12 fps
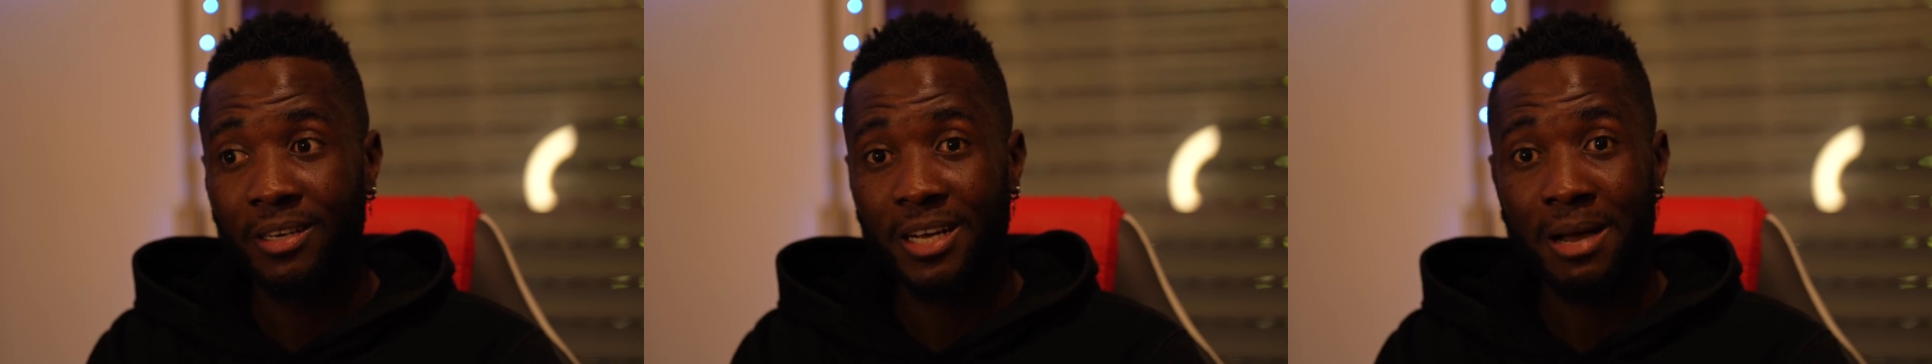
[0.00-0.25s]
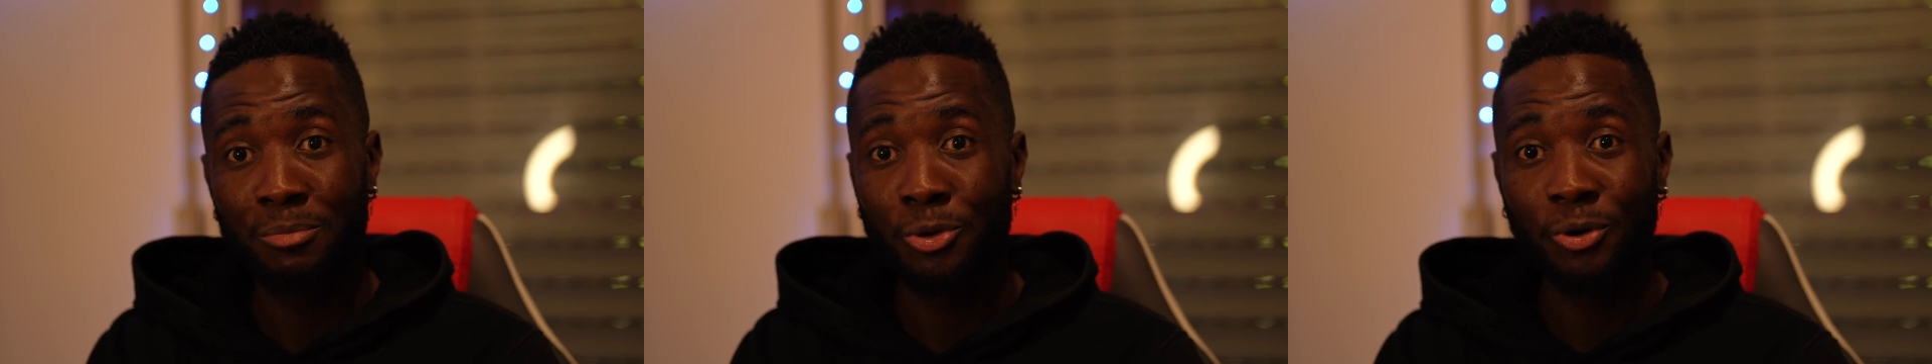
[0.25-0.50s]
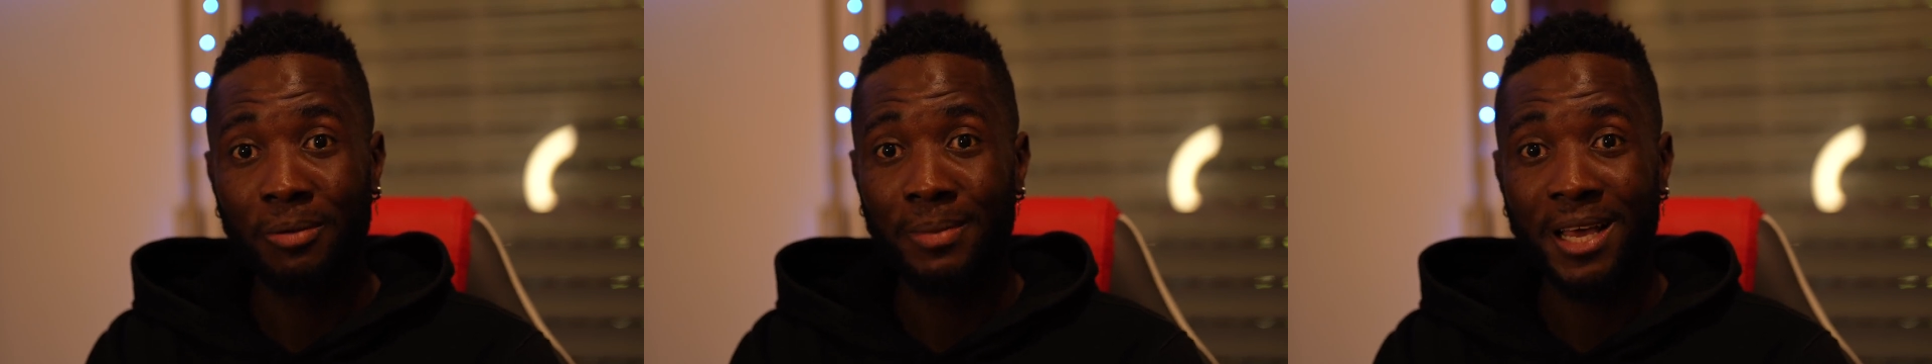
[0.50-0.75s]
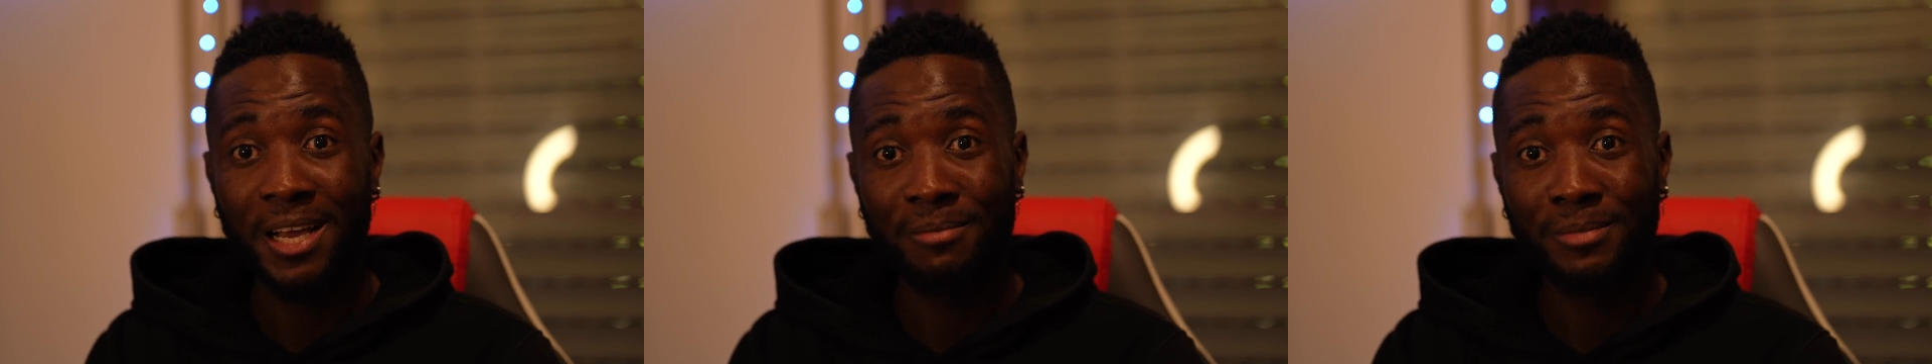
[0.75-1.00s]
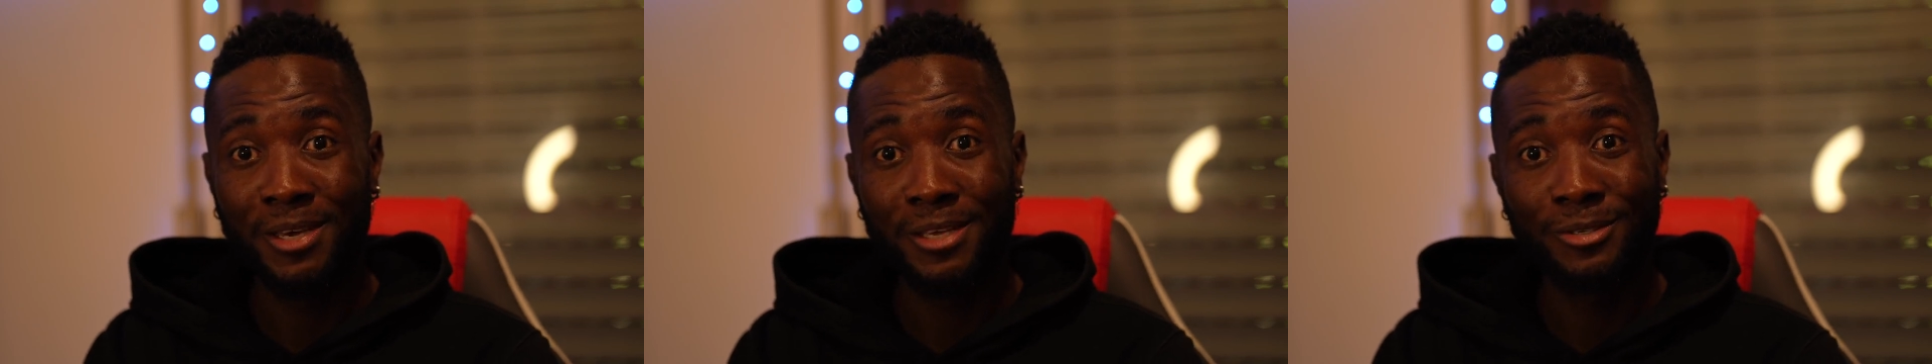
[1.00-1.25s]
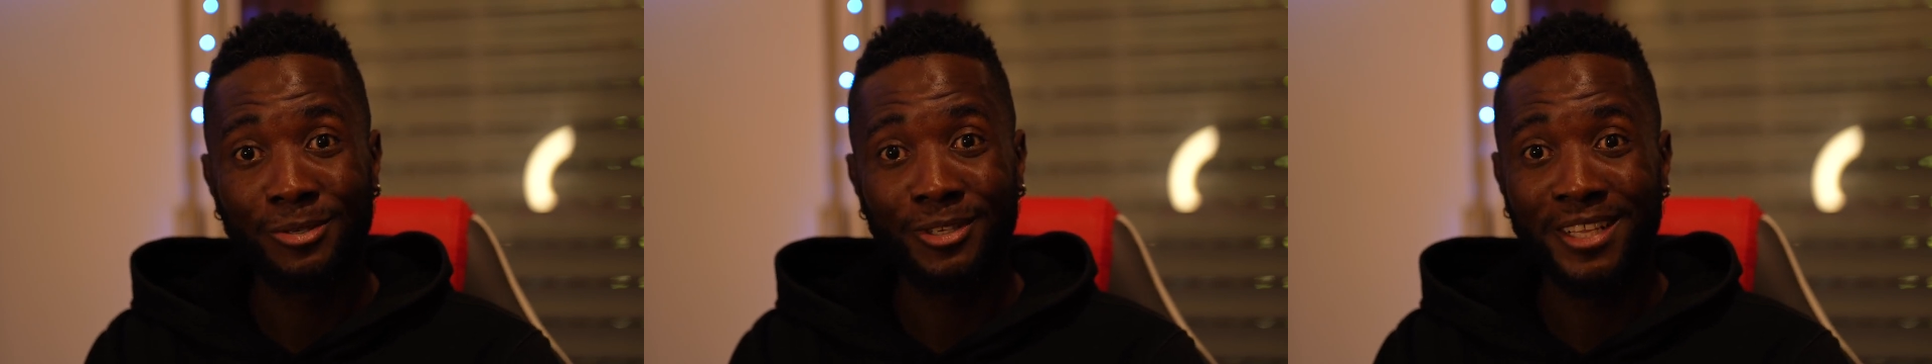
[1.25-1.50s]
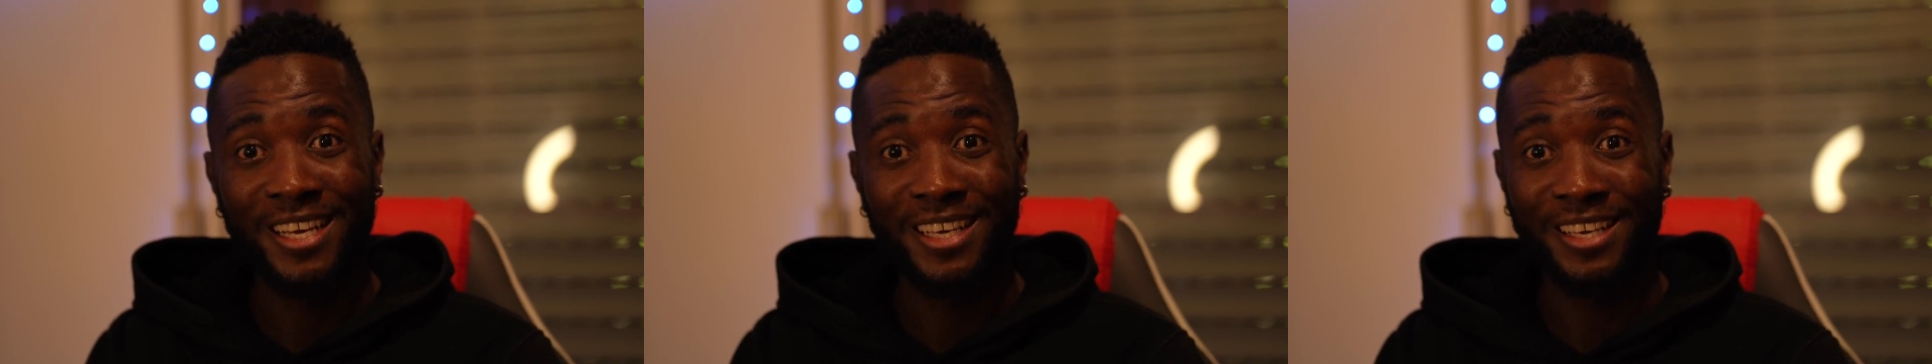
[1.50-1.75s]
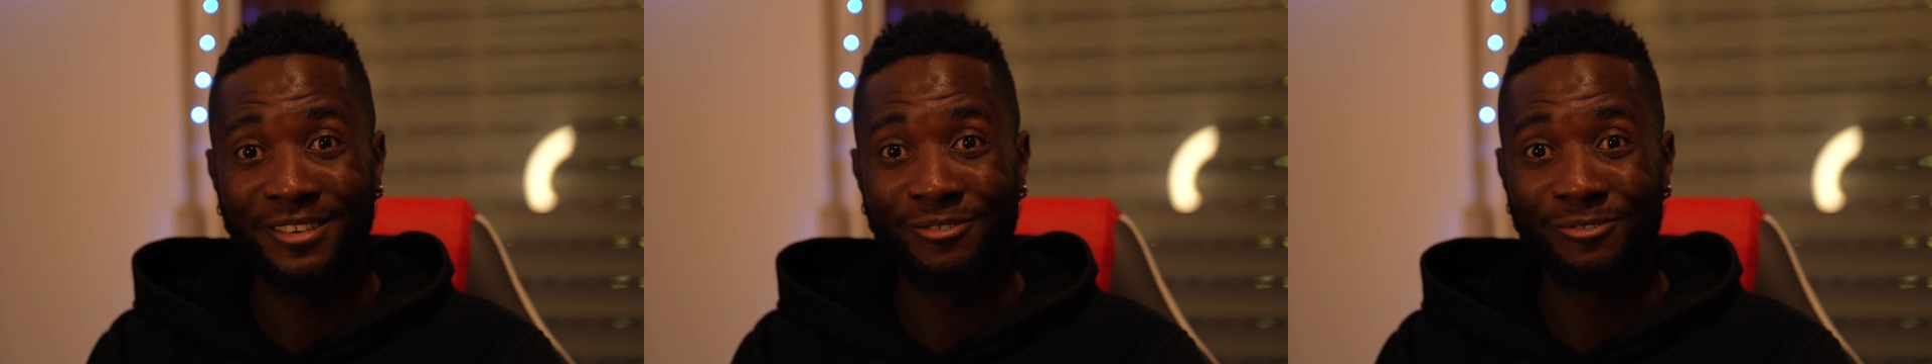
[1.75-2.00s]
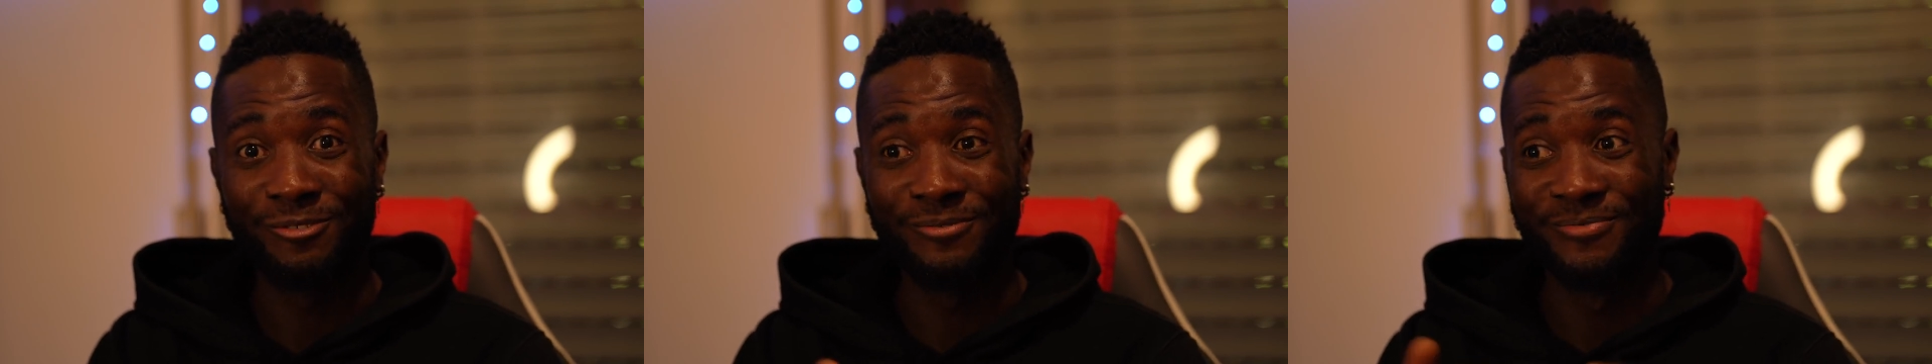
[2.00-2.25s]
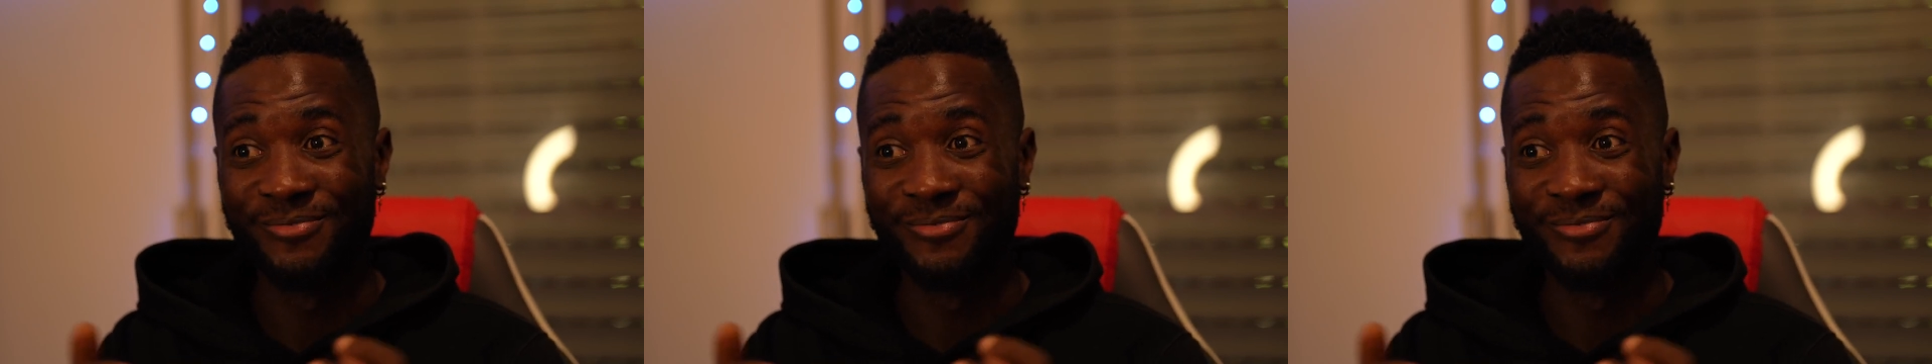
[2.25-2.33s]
I'm the only black man, so it's like, you know,